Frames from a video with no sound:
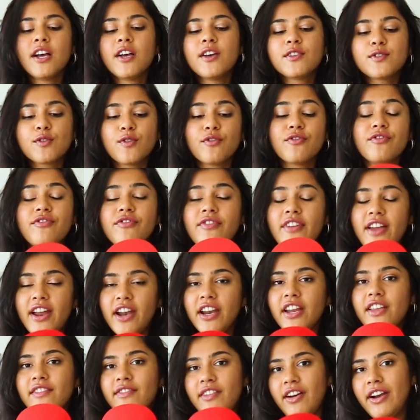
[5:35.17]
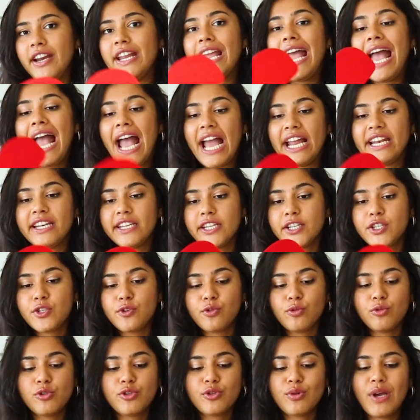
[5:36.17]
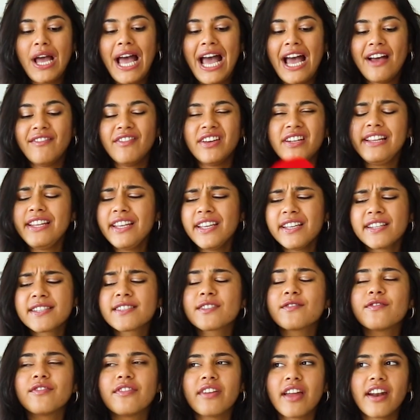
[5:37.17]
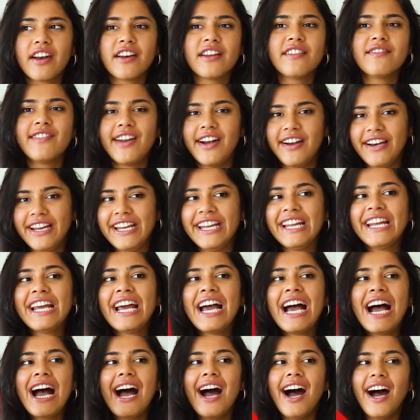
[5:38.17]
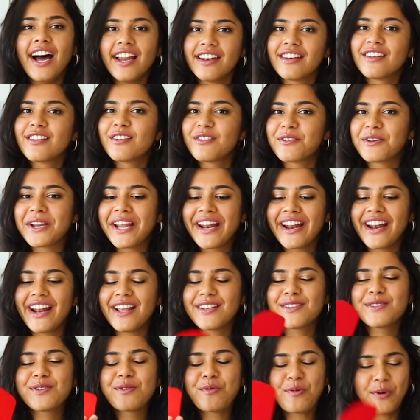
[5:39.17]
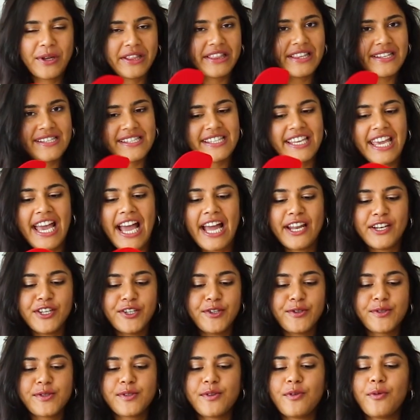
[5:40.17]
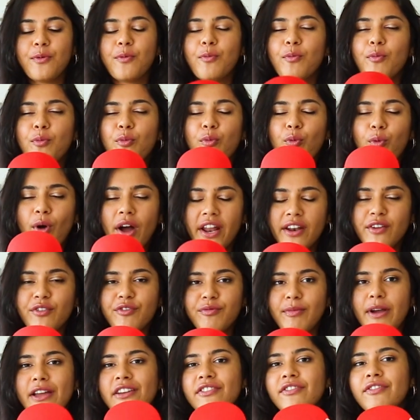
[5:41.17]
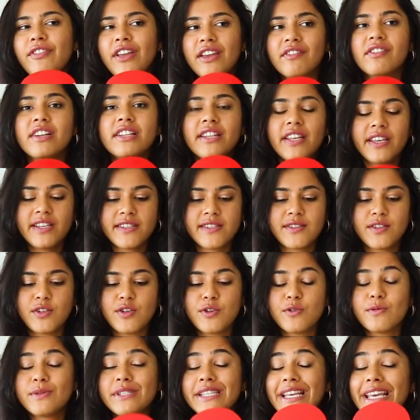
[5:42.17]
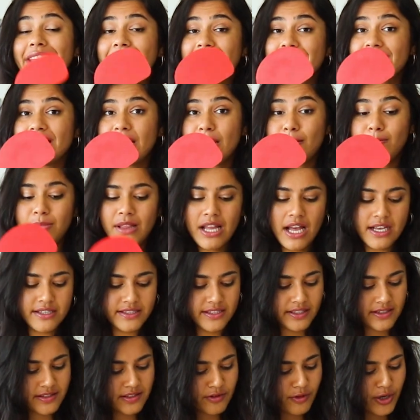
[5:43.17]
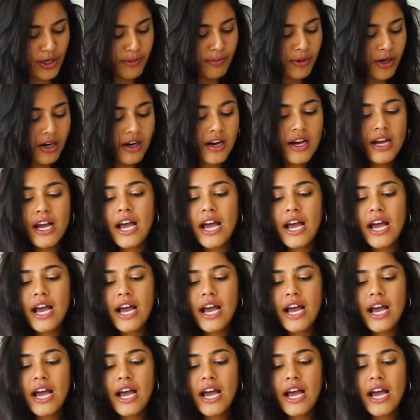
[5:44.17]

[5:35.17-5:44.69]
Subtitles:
So very handy tool to have. I think it's very underrated as to what this can do. So one of my favorite things to use is a plastic scraper.